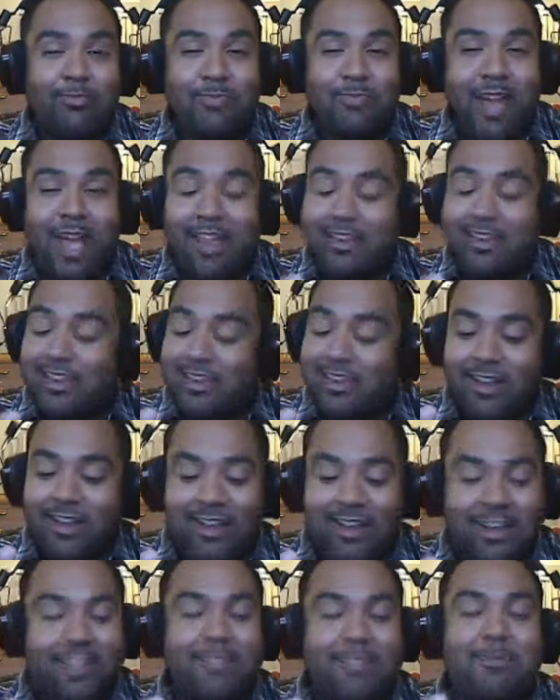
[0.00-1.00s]
I did
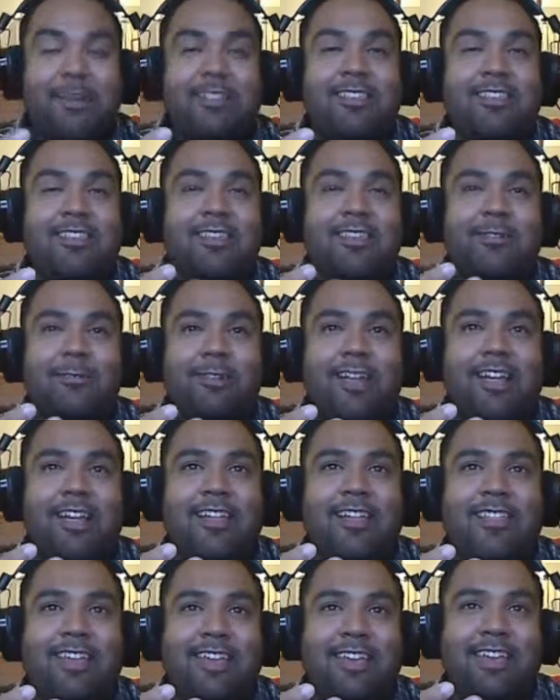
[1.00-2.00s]
not expect a sequel out
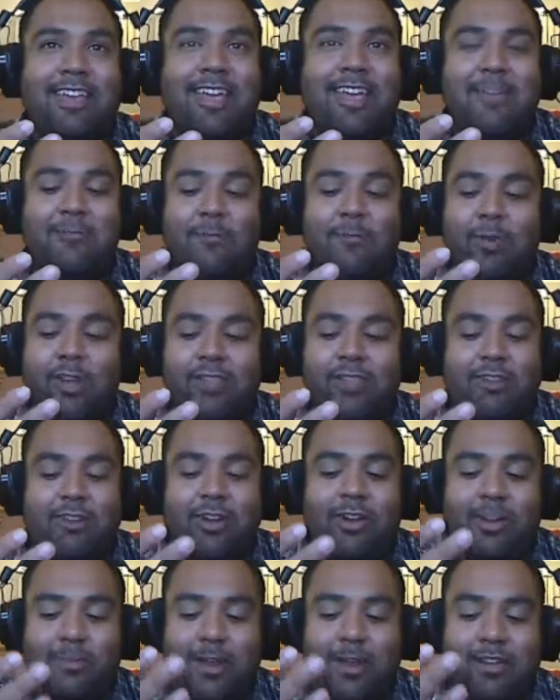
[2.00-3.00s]
of that game.
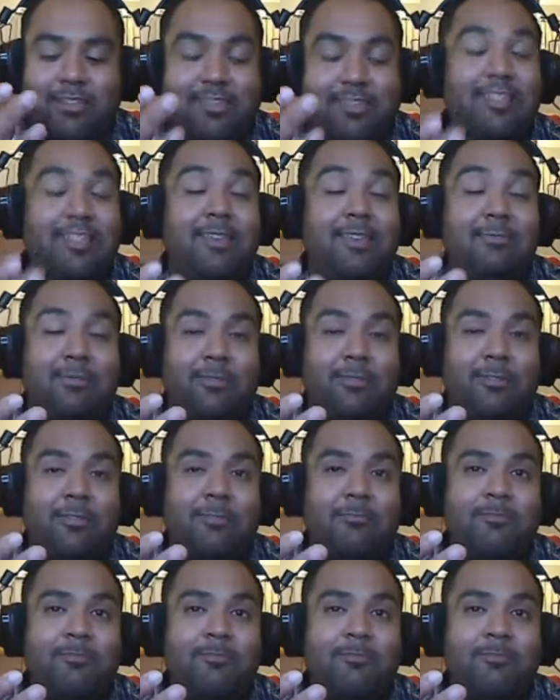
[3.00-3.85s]
Talk about a sleeper.